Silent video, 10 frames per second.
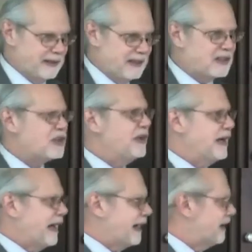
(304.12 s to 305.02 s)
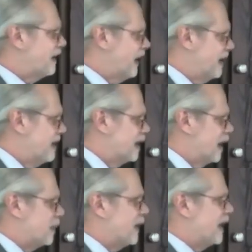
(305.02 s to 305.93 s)
So you gotta lighten
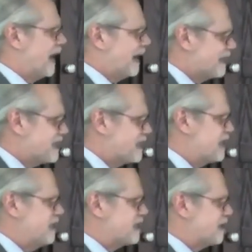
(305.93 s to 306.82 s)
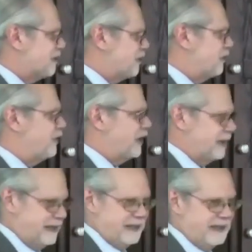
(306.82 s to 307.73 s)
up, you gotta see some
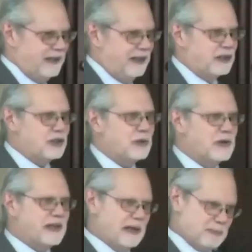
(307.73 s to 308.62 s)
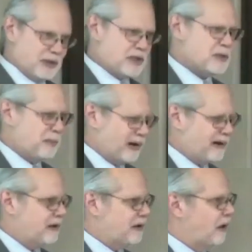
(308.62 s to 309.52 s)
fun in it to keep the spark
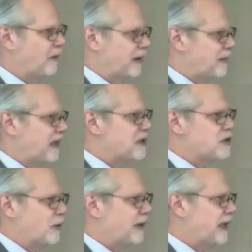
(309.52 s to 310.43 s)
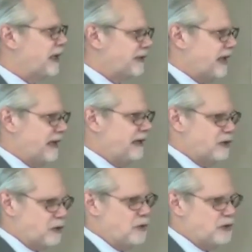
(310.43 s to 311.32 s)
going, because without that
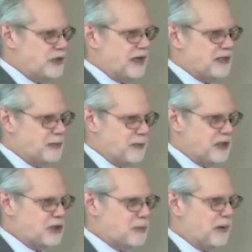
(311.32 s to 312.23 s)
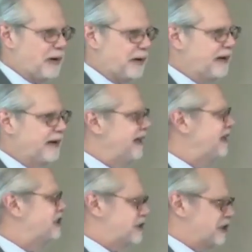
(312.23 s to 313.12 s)
enthusiasm and spark, It
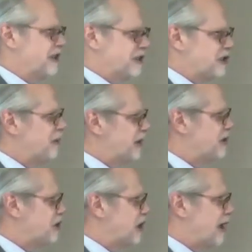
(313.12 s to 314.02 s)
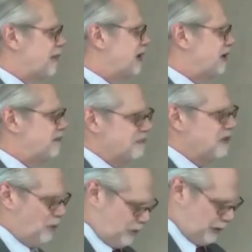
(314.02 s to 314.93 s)
just gets to be a job and
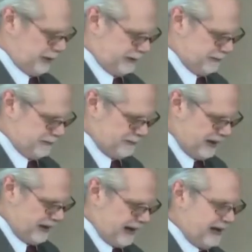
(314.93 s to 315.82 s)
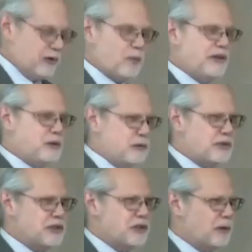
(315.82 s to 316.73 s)
no fun. And it
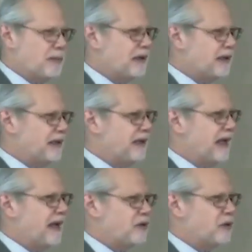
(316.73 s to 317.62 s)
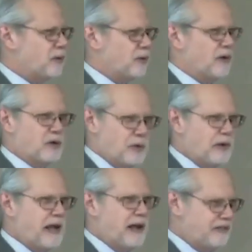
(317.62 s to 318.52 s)
reduces your ability to have
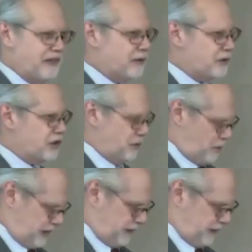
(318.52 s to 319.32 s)
creative energy with it.